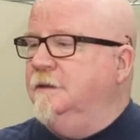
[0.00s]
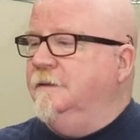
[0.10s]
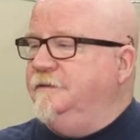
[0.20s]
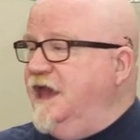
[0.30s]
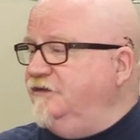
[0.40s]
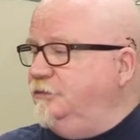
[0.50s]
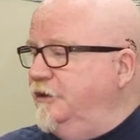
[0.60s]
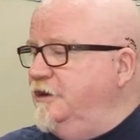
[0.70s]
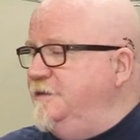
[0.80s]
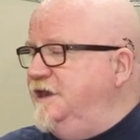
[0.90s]
Yes, we're
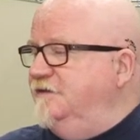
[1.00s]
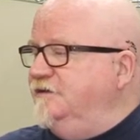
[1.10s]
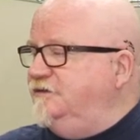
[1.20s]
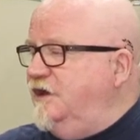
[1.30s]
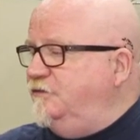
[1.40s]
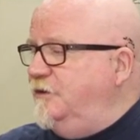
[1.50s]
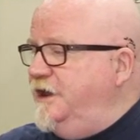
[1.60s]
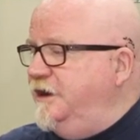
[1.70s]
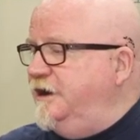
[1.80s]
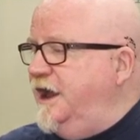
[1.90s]
going to be giving stuff away
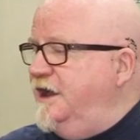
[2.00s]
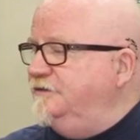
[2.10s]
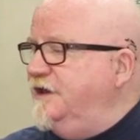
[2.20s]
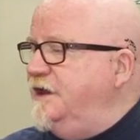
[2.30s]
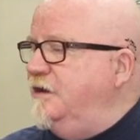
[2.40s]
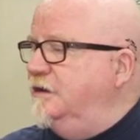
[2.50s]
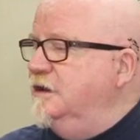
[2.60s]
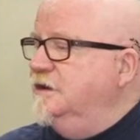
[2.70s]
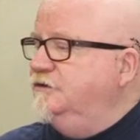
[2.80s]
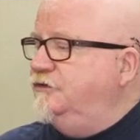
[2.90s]
here, guys. Hang on.
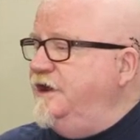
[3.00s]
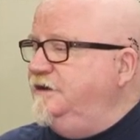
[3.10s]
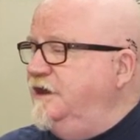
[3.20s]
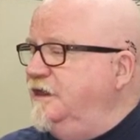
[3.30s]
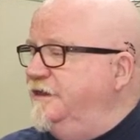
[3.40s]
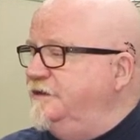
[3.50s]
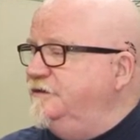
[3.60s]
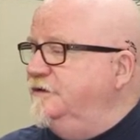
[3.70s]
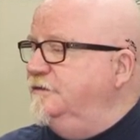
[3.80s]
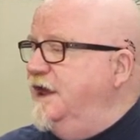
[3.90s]
Trade Dilla, that's
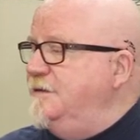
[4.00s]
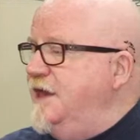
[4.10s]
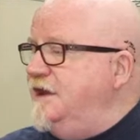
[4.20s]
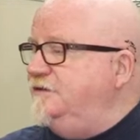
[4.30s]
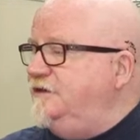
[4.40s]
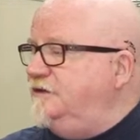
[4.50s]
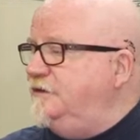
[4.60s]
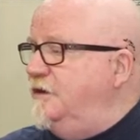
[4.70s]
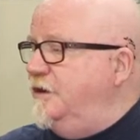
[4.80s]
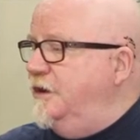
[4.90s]
a new name. NSX
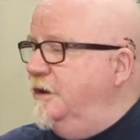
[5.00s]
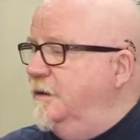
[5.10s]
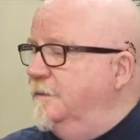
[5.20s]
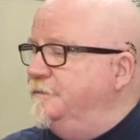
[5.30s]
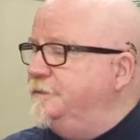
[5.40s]
logo.